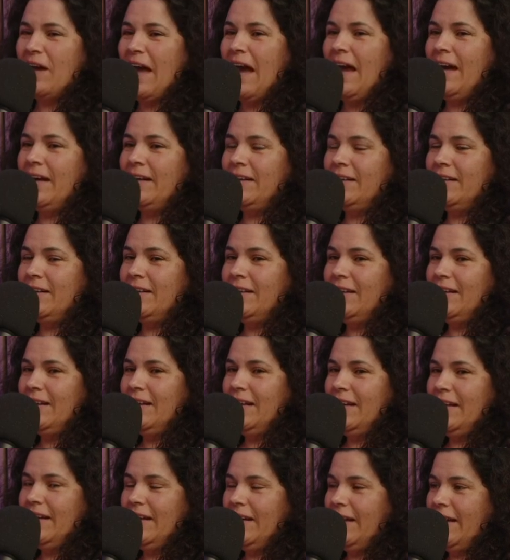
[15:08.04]
can
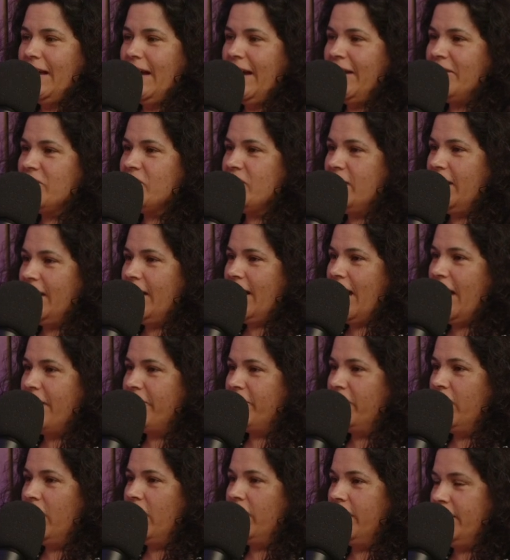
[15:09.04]
actually have
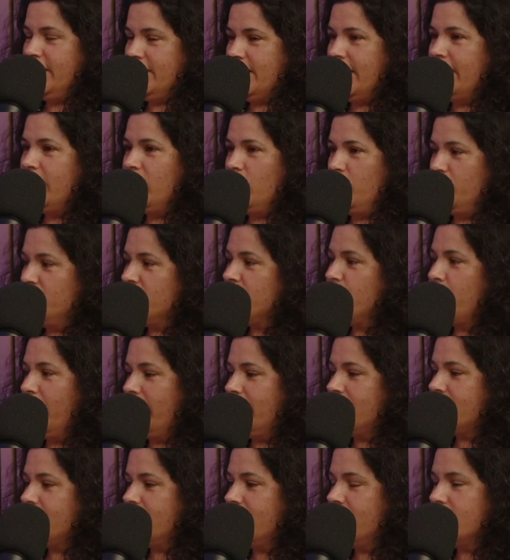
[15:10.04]
an unintended
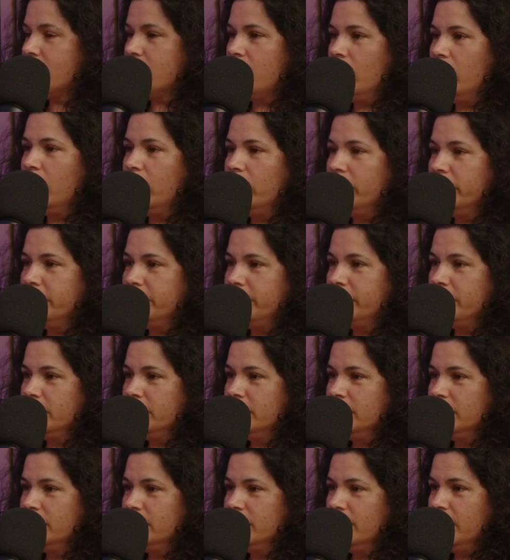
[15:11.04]
consequences of
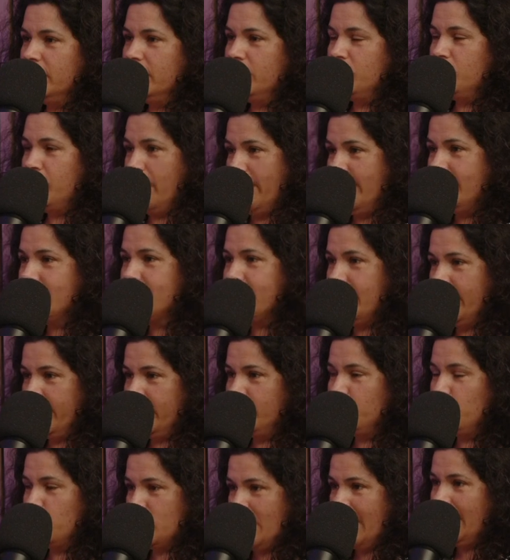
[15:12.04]

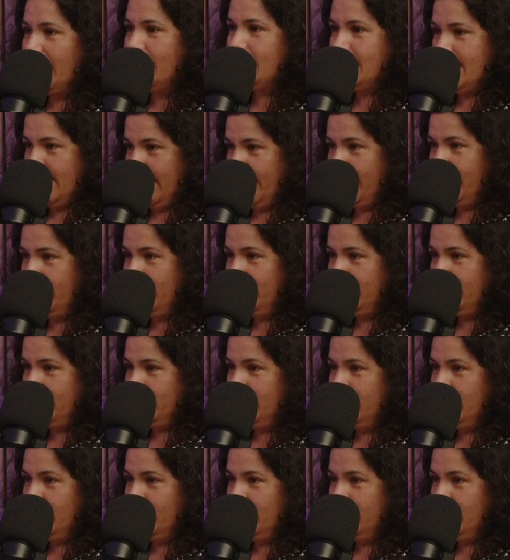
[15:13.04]
raising mortality,